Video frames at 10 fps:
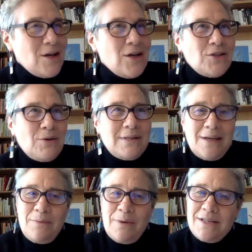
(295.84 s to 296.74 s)
So I'll
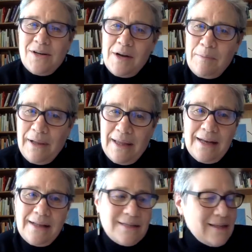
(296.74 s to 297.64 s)
say when I started
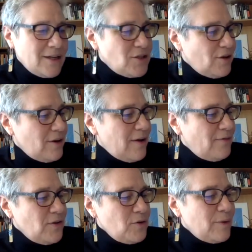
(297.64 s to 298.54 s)
planning this lecture a
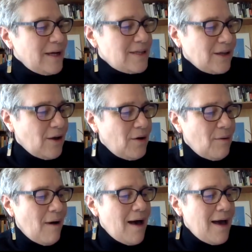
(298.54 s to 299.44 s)
few weeks
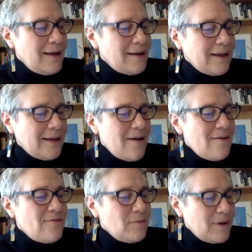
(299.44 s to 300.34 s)
ago, I, like
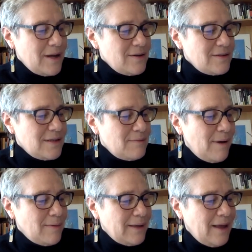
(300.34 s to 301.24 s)
everyone else in
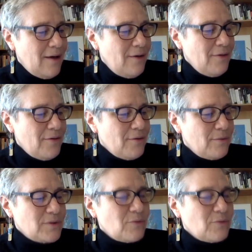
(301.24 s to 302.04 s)
public health, was